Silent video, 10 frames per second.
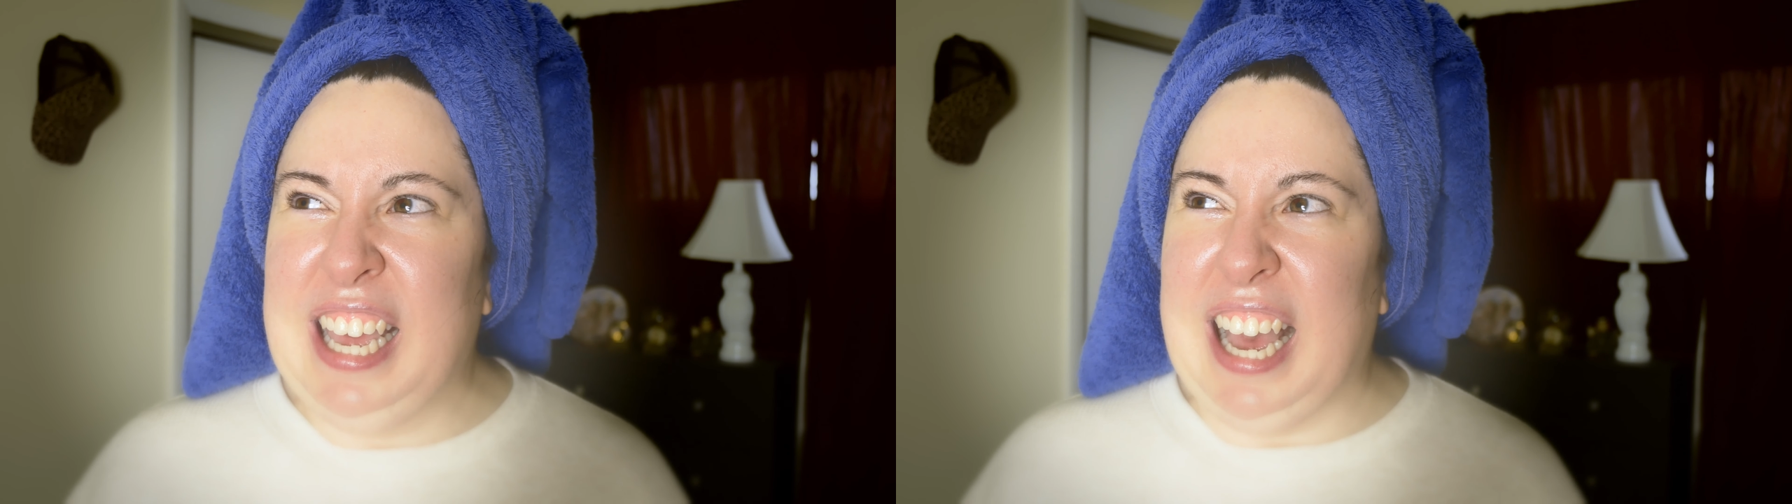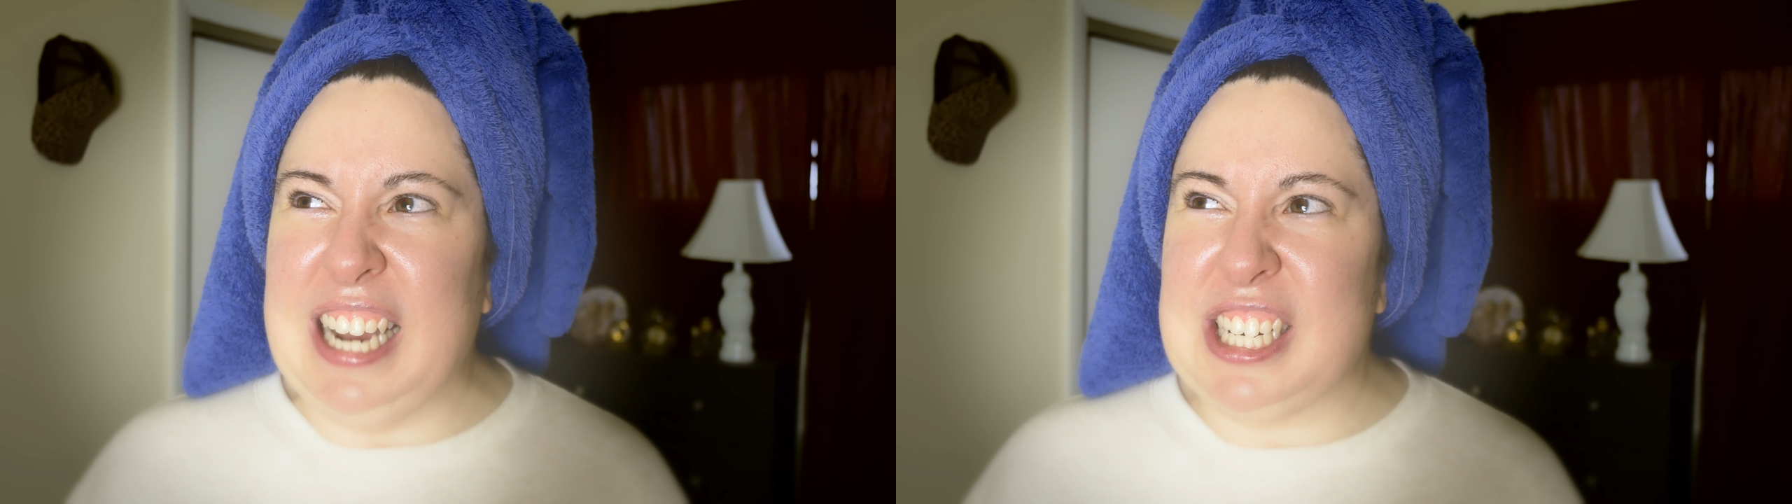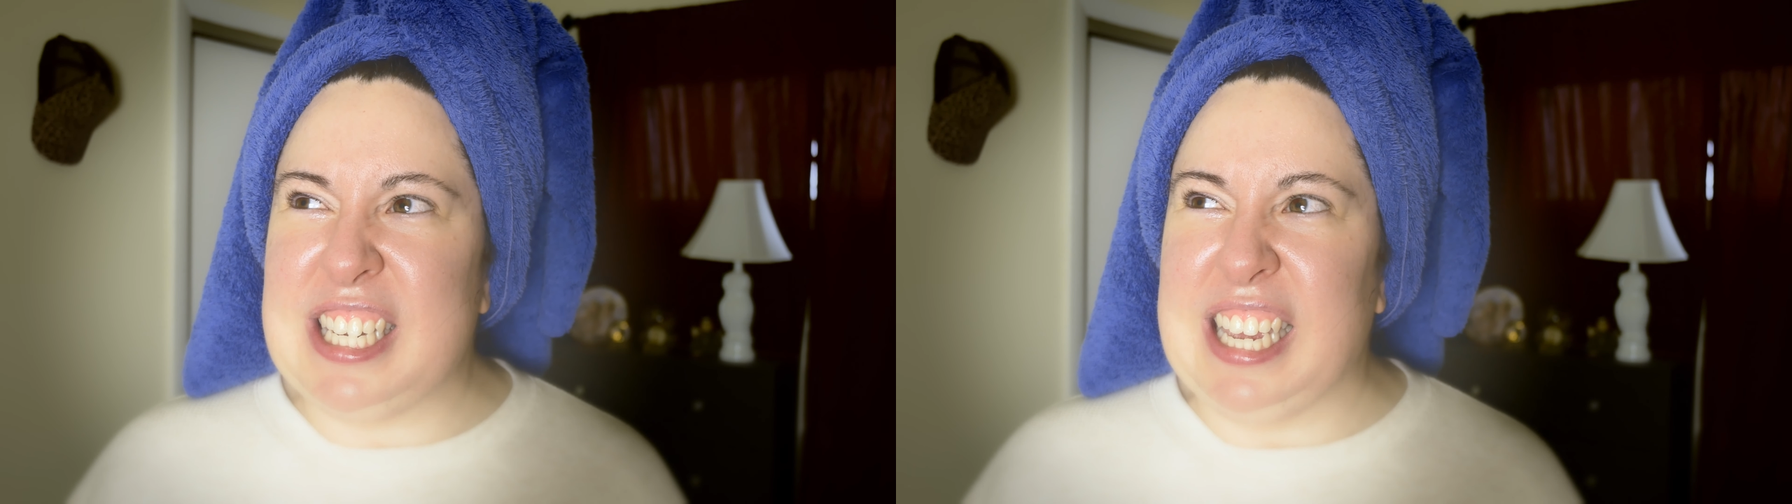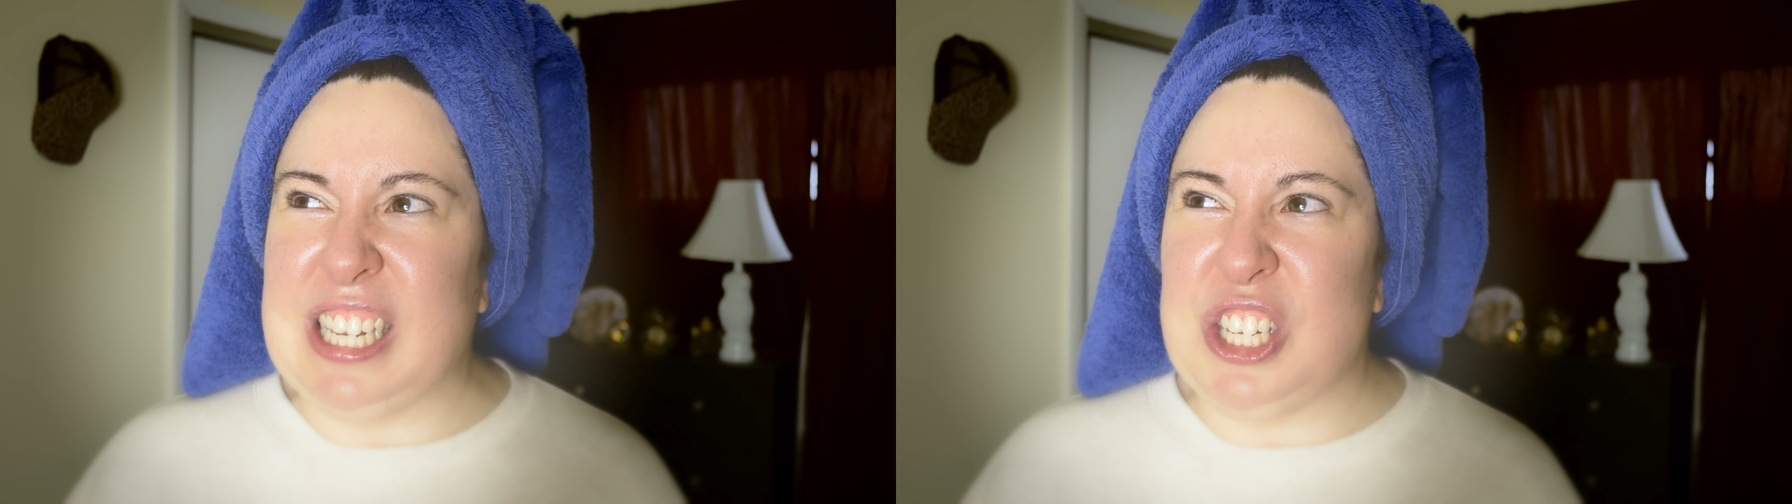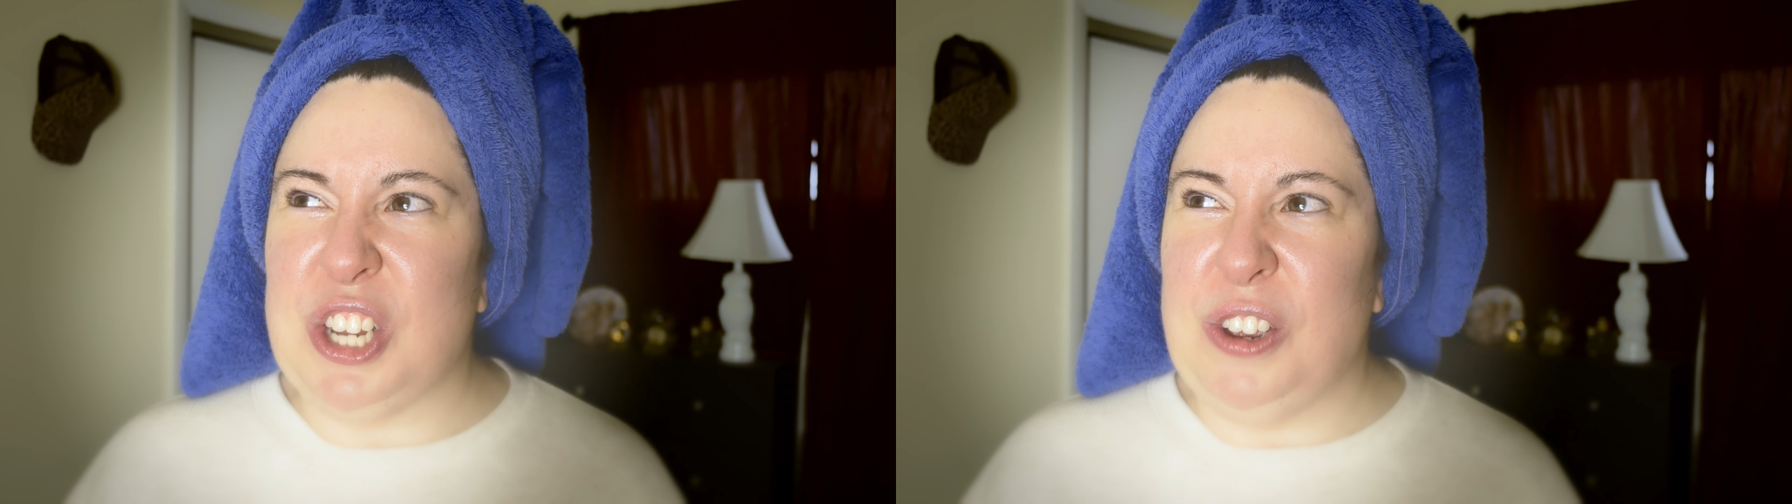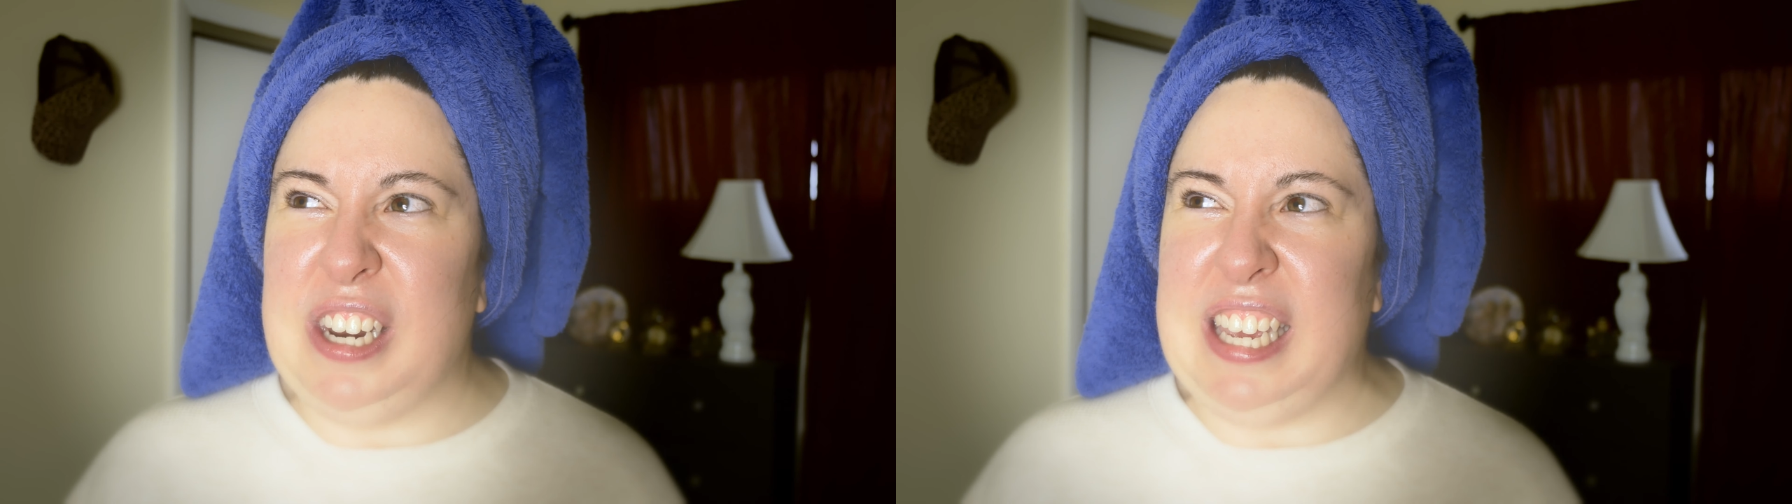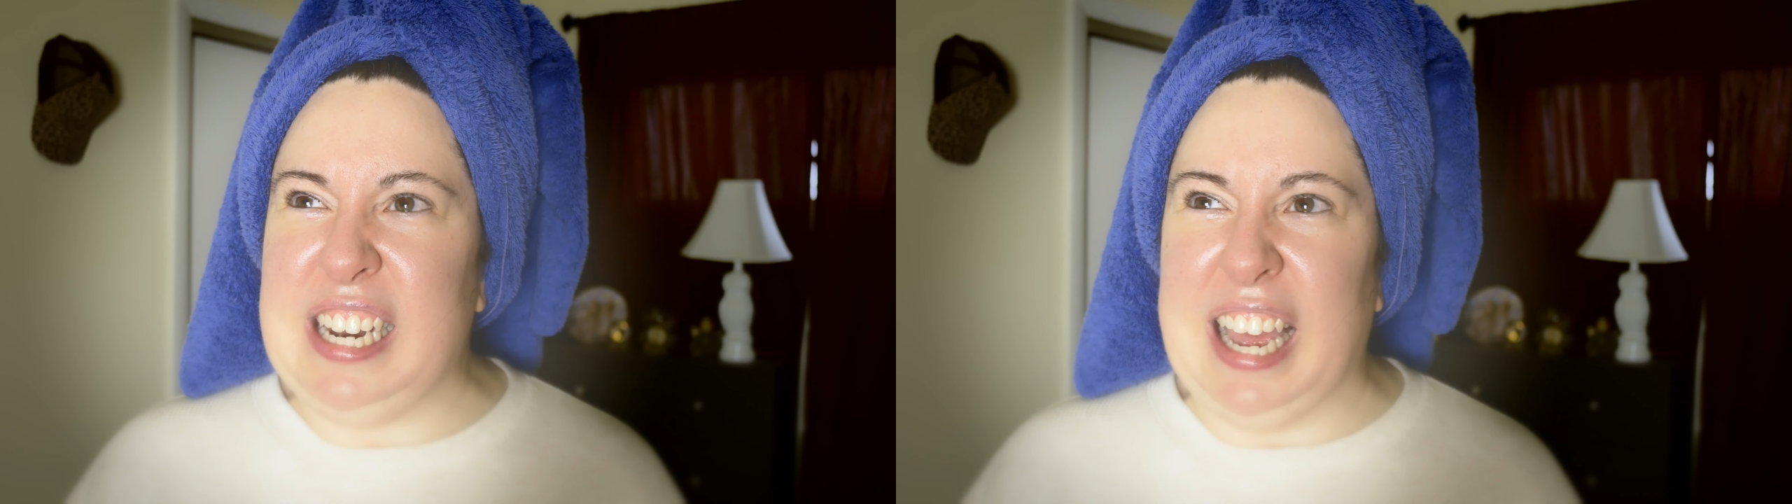I just think it's so neat